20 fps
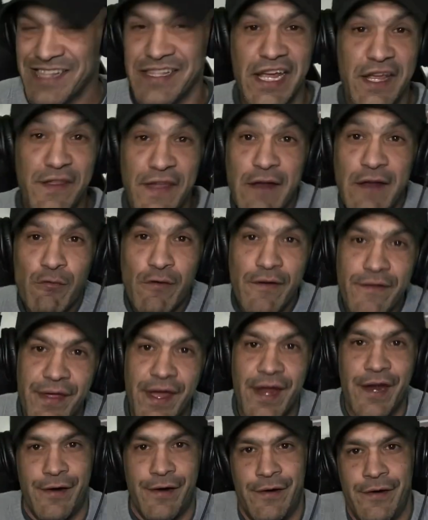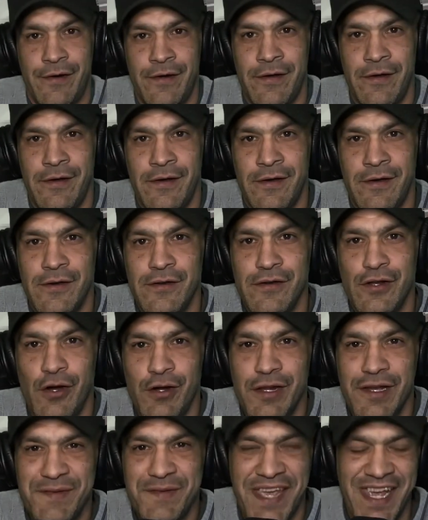like they were there. You know
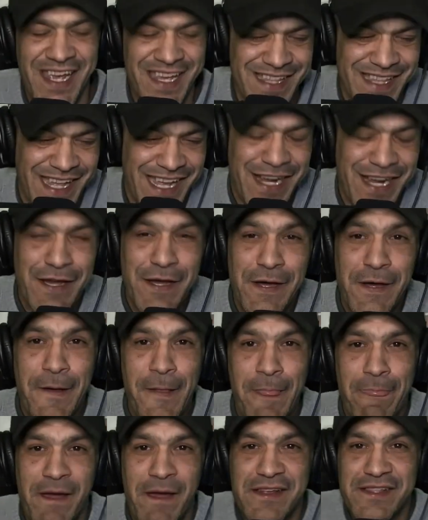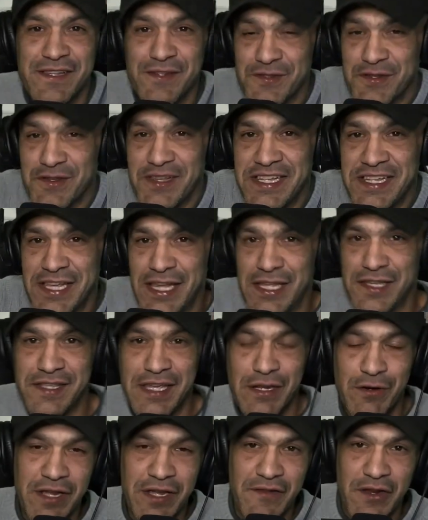what I'm saying? Like, like the, so they tell us they
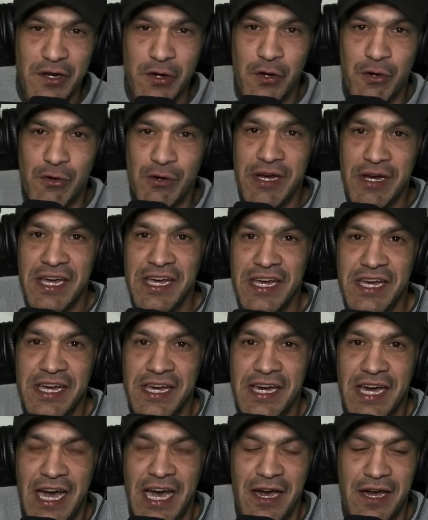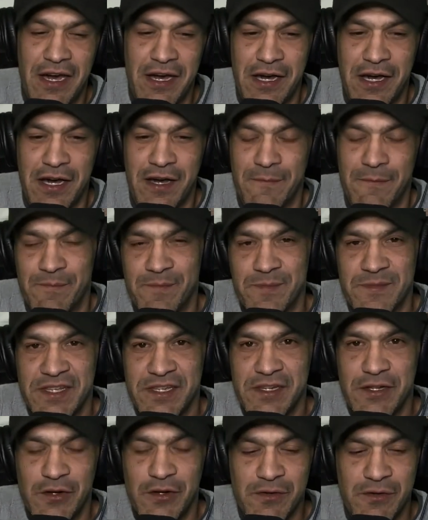don't even know how um
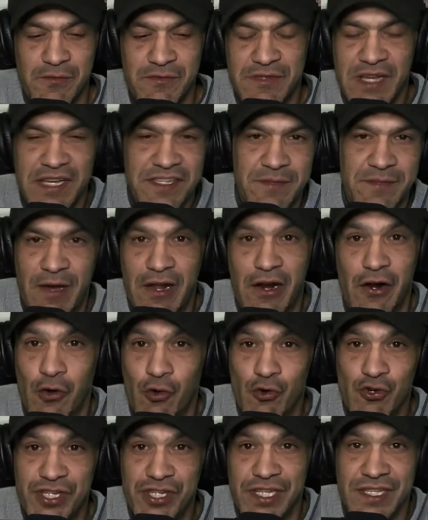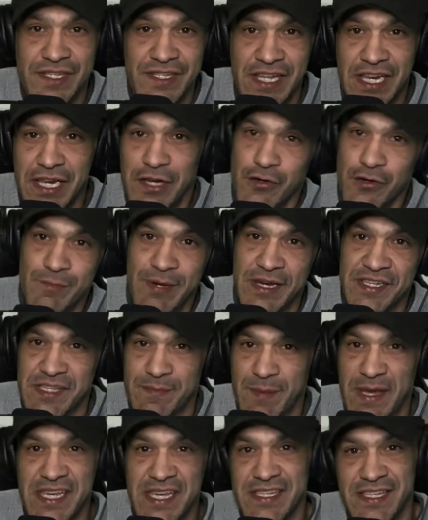you know less about our oceans than they do about
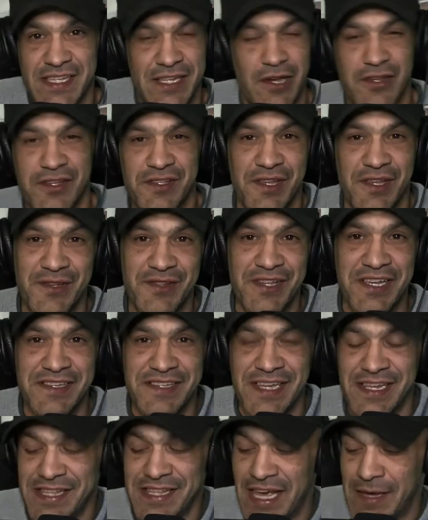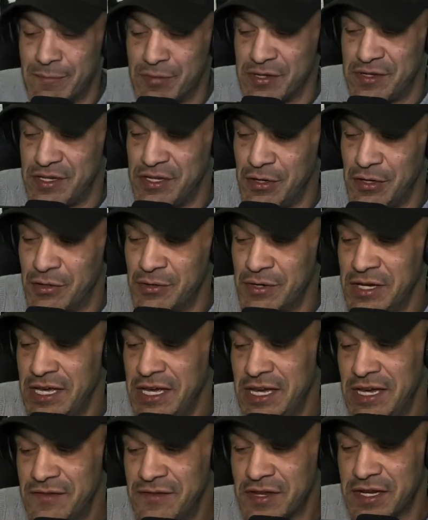space and all those other things like that. But you know
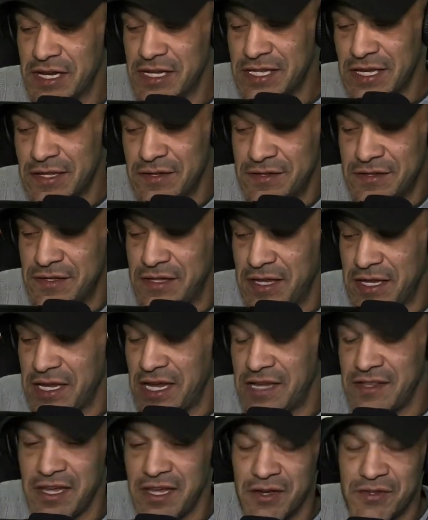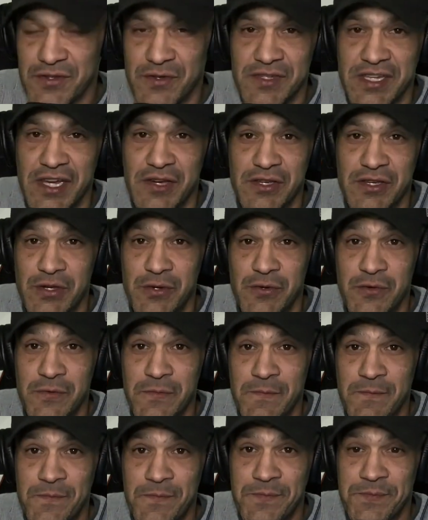they're gonna tell they and they also tell you
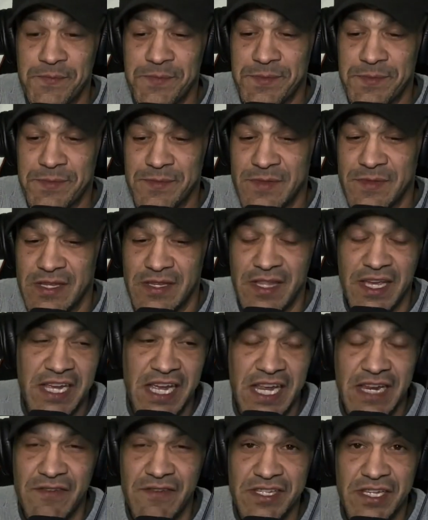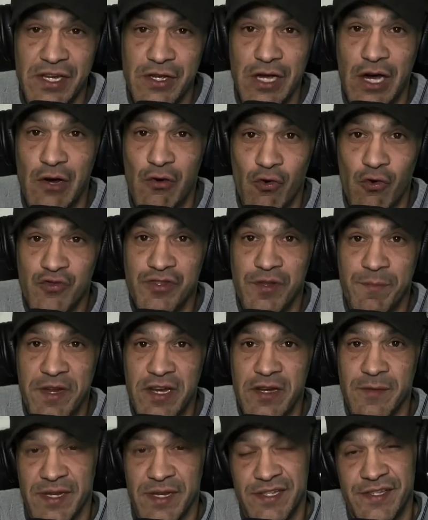they can't even tell you how old the
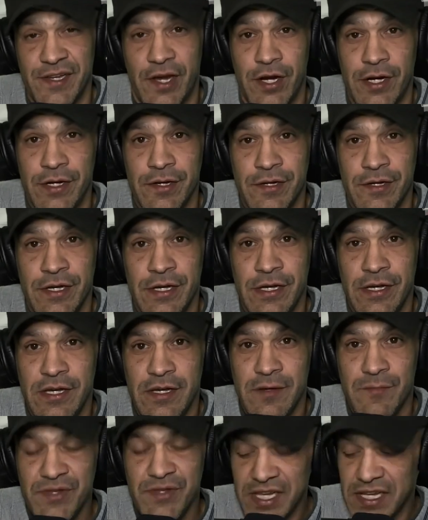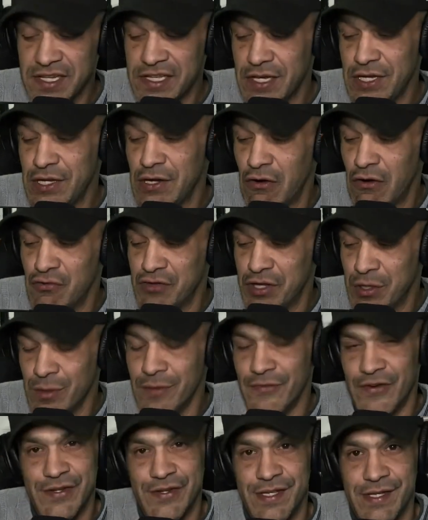pyramids are, but they can tell you how old the
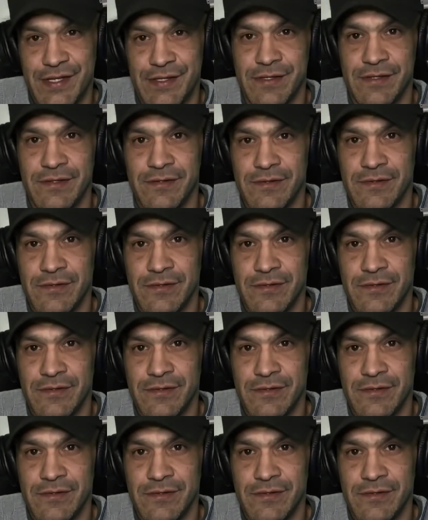universe is.